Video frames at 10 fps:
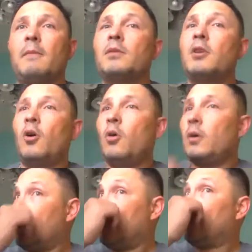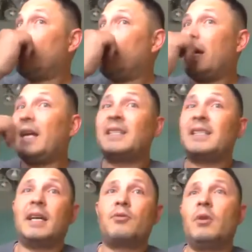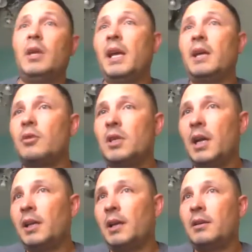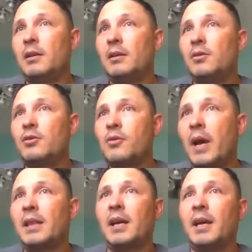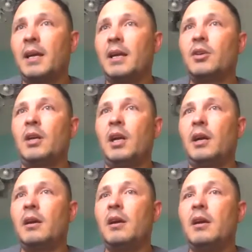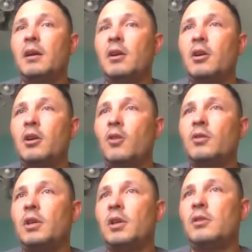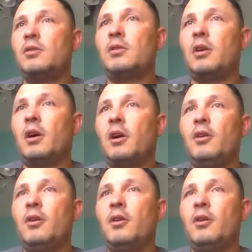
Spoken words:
So it's really interesting that strength and conditioning coaches are